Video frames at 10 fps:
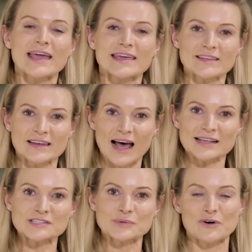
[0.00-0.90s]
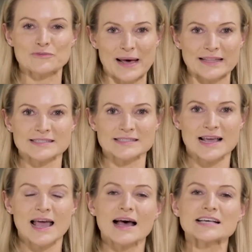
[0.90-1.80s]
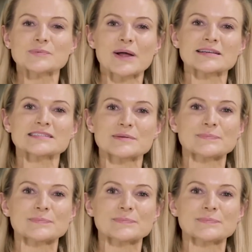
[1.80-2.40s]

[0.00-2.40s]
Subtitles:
in the last 12 months, as well as